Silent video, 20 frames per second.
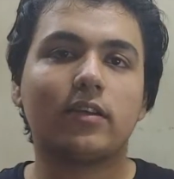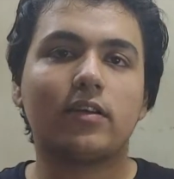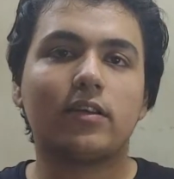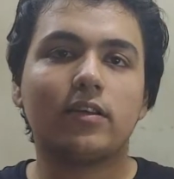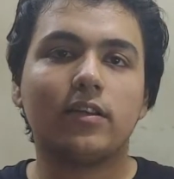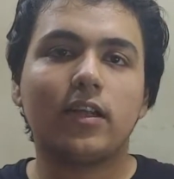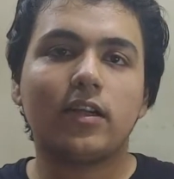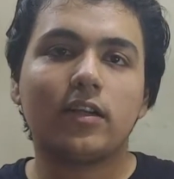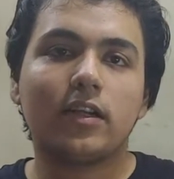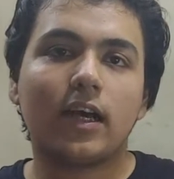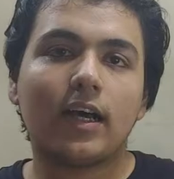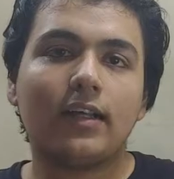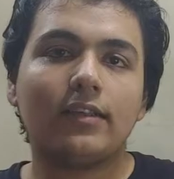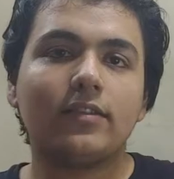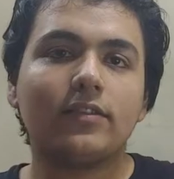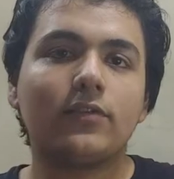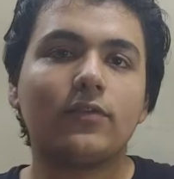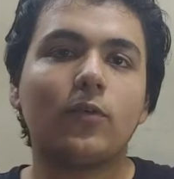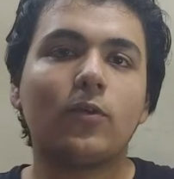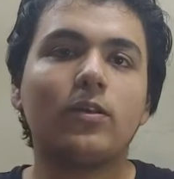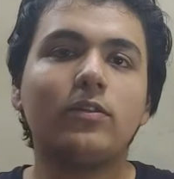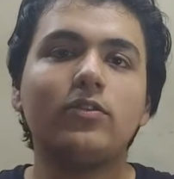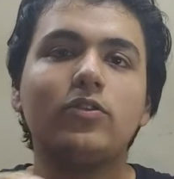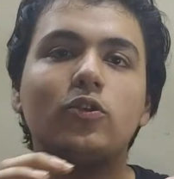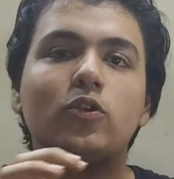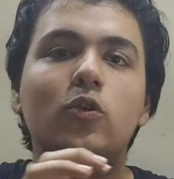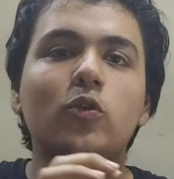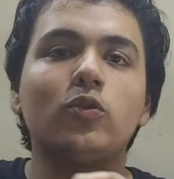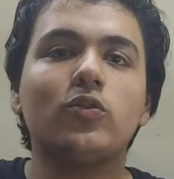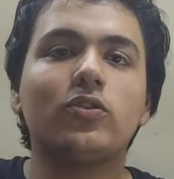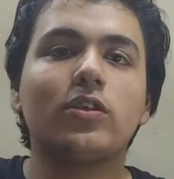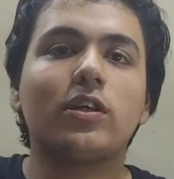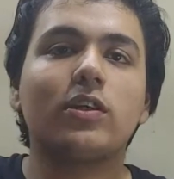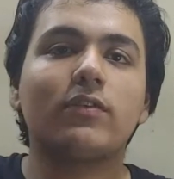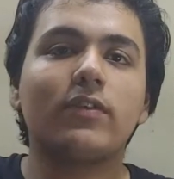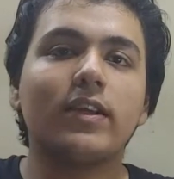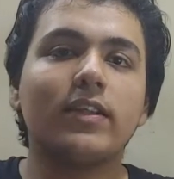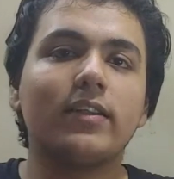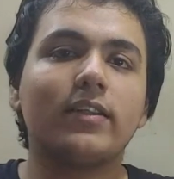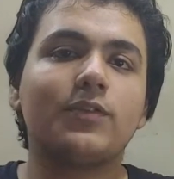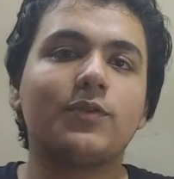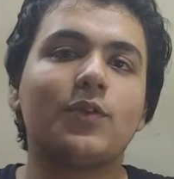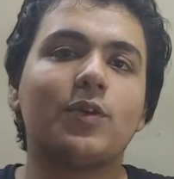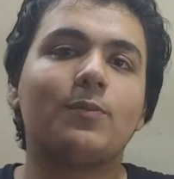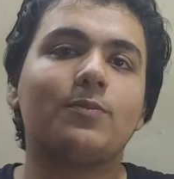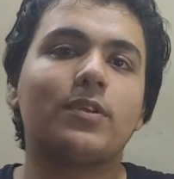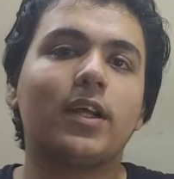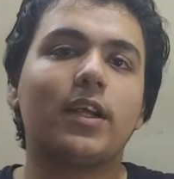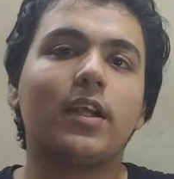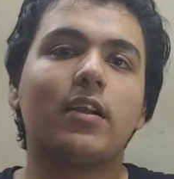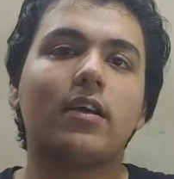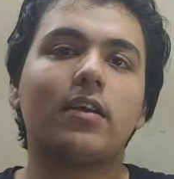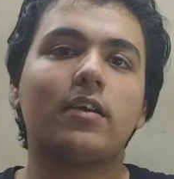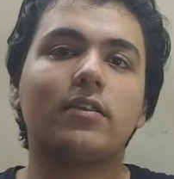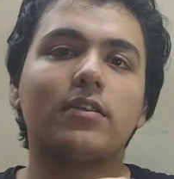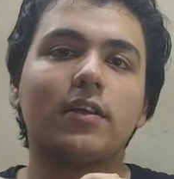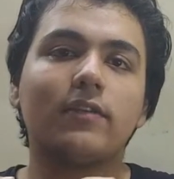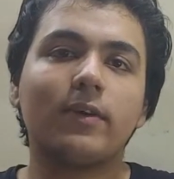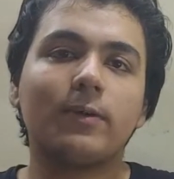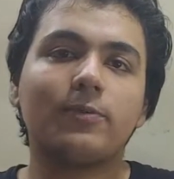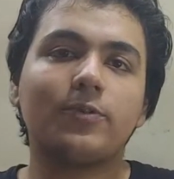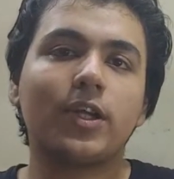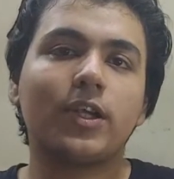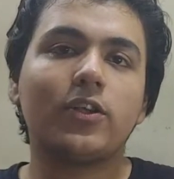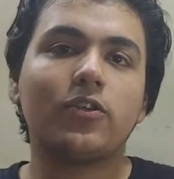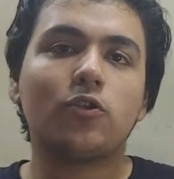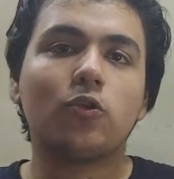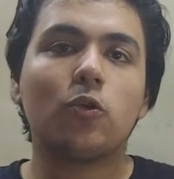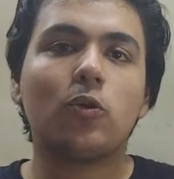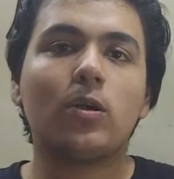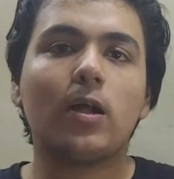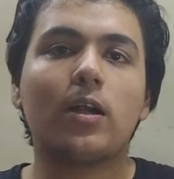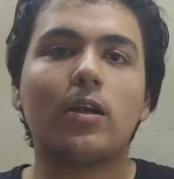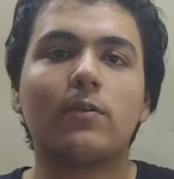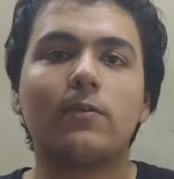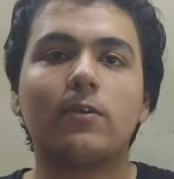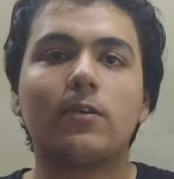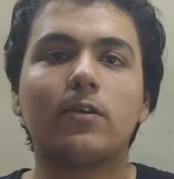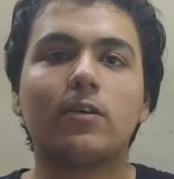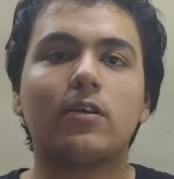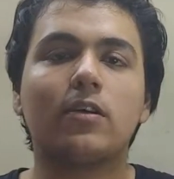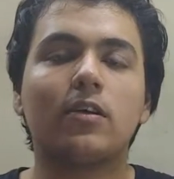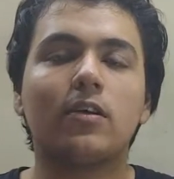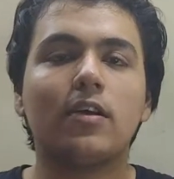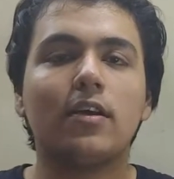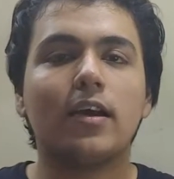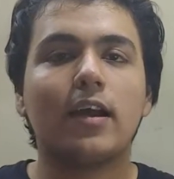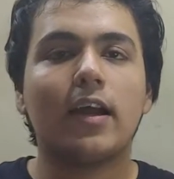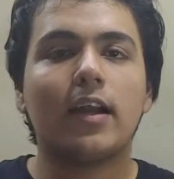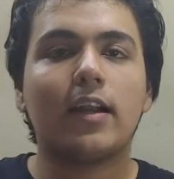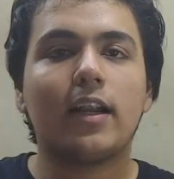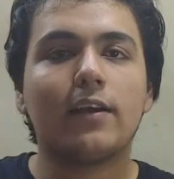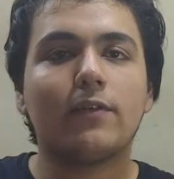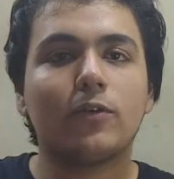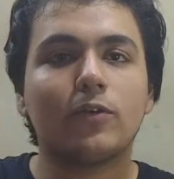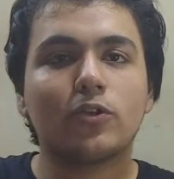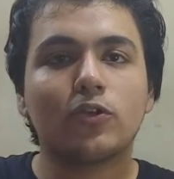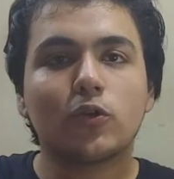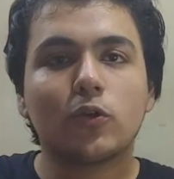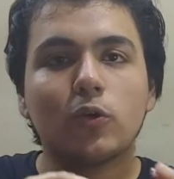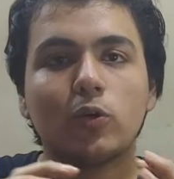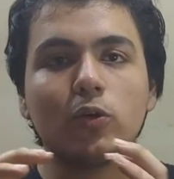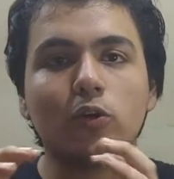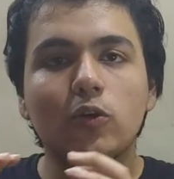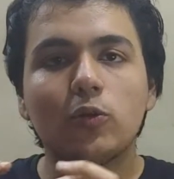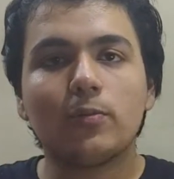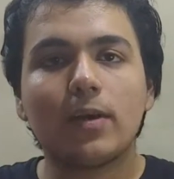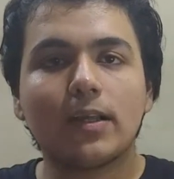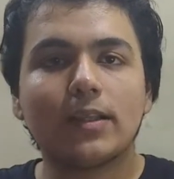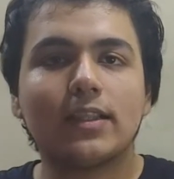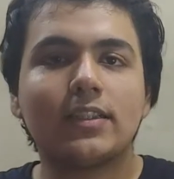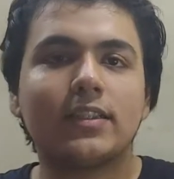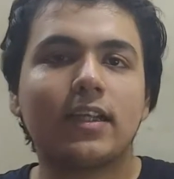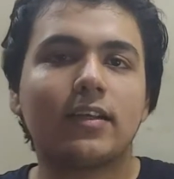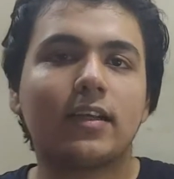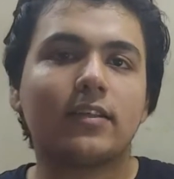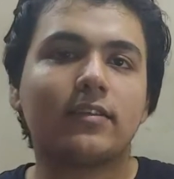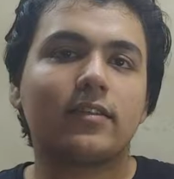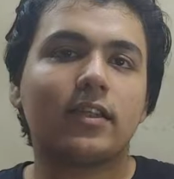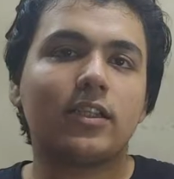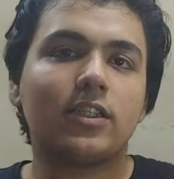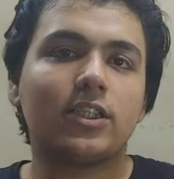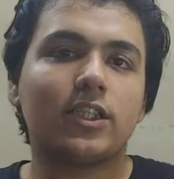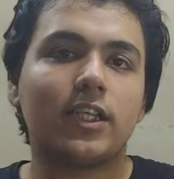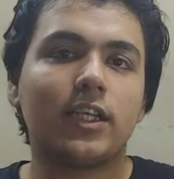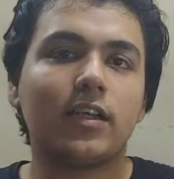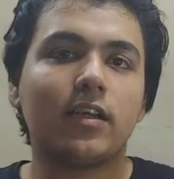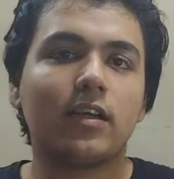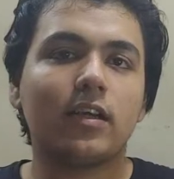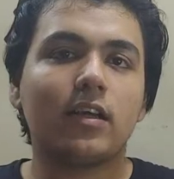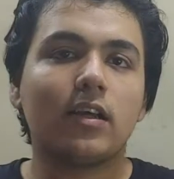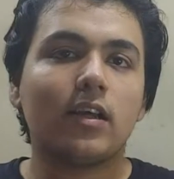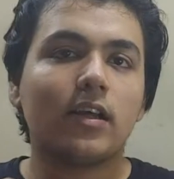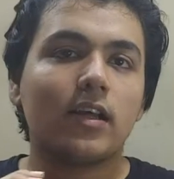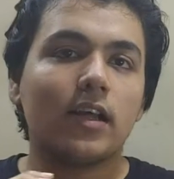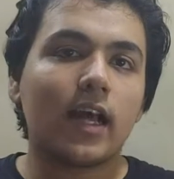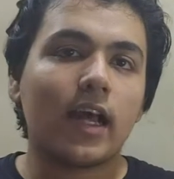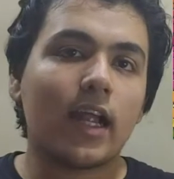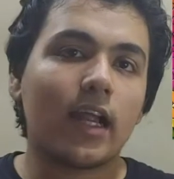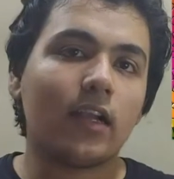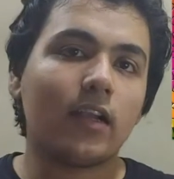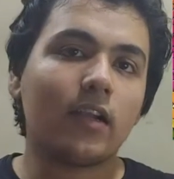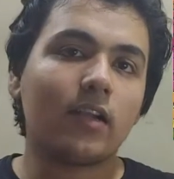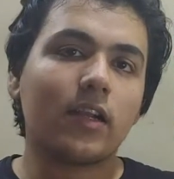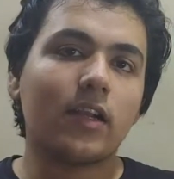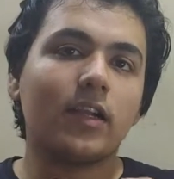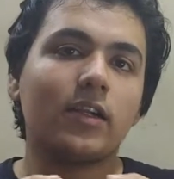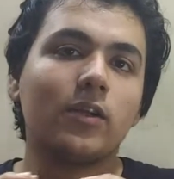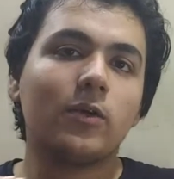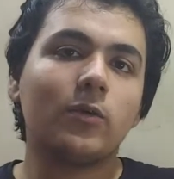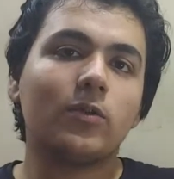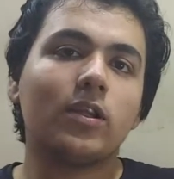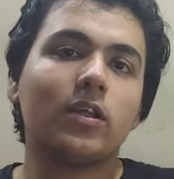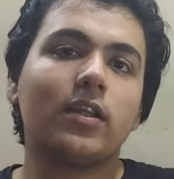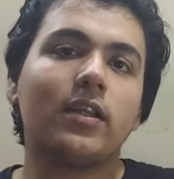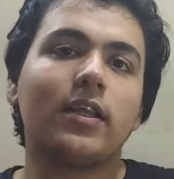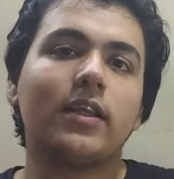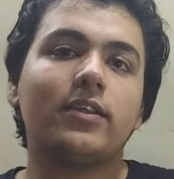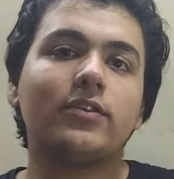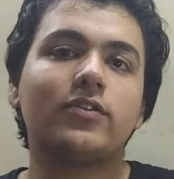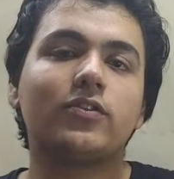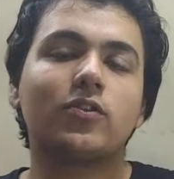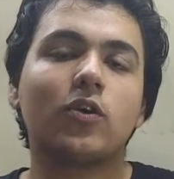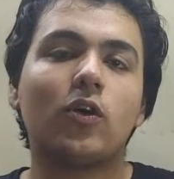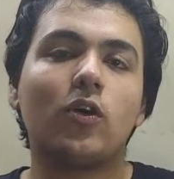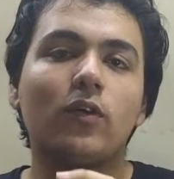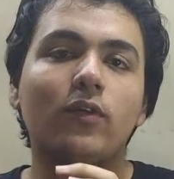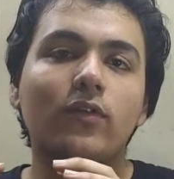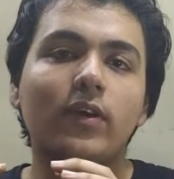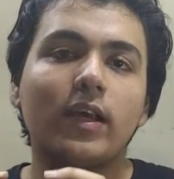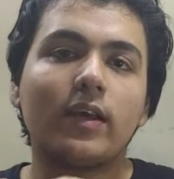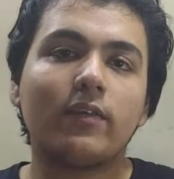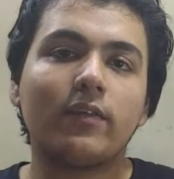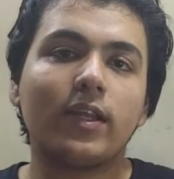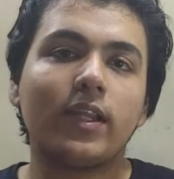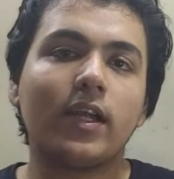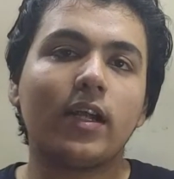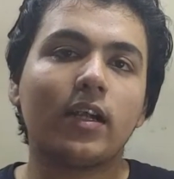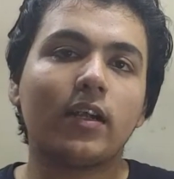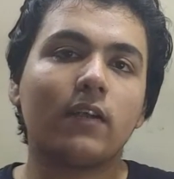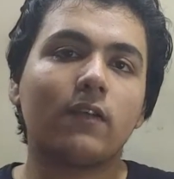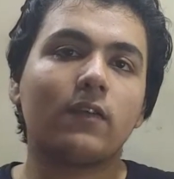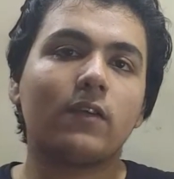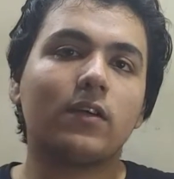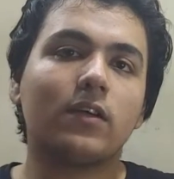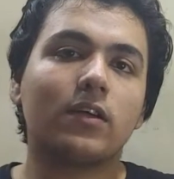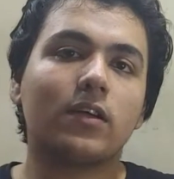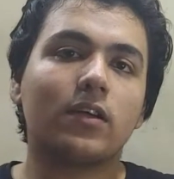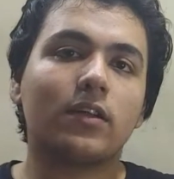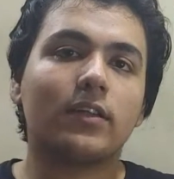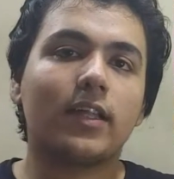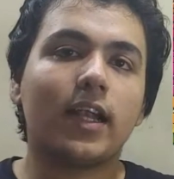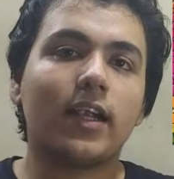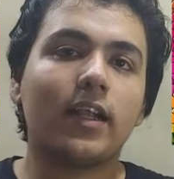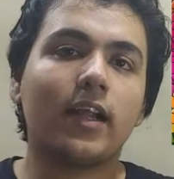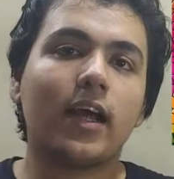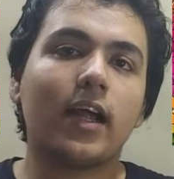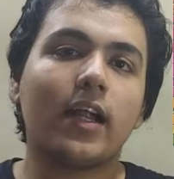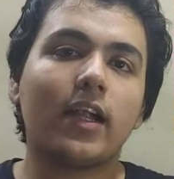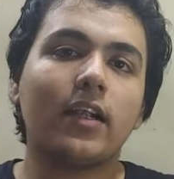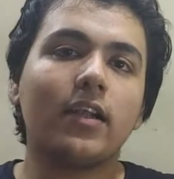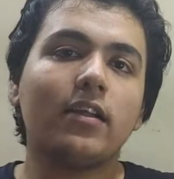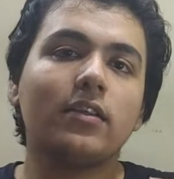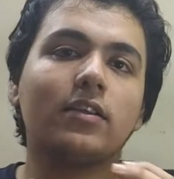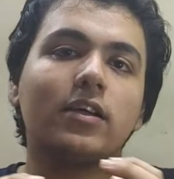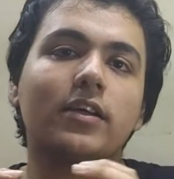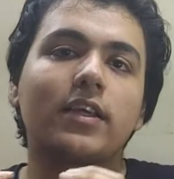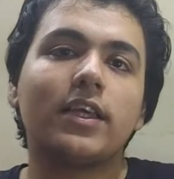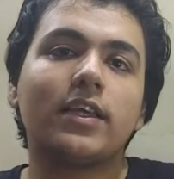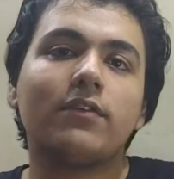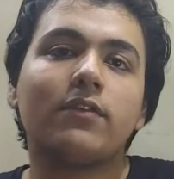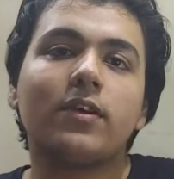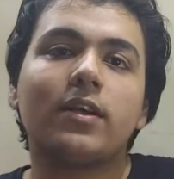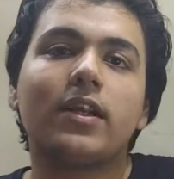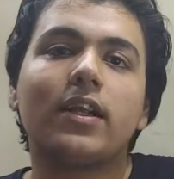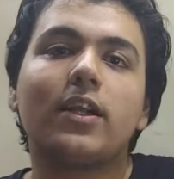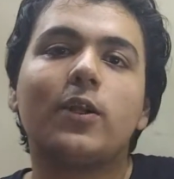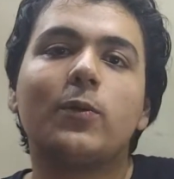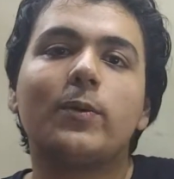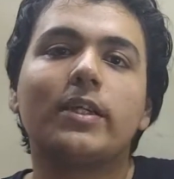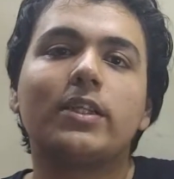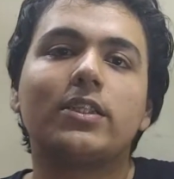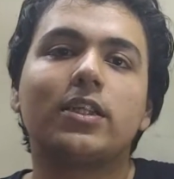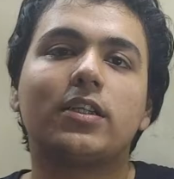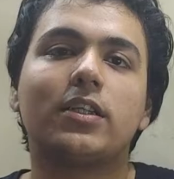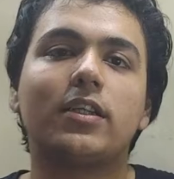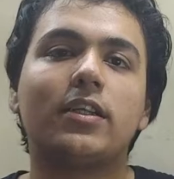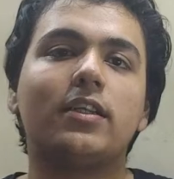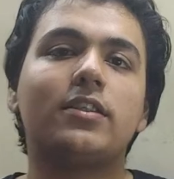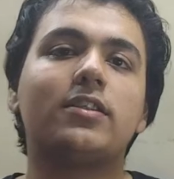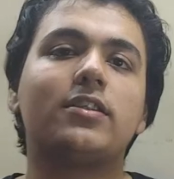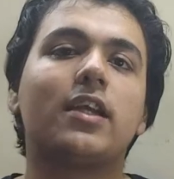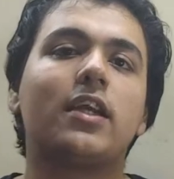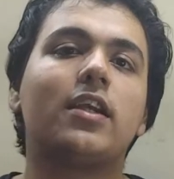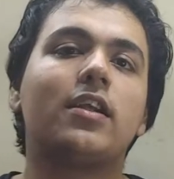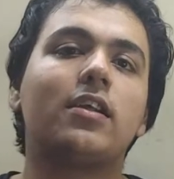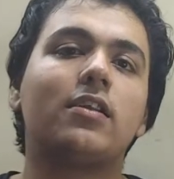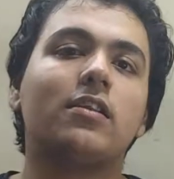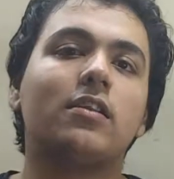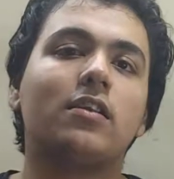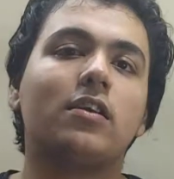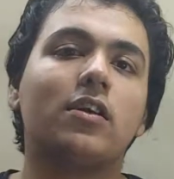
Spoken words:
The task was to survey this website. The website sold artwork, and I was told to manage an Excel sheet and write down the links of every artwork that had the keyword education in its title.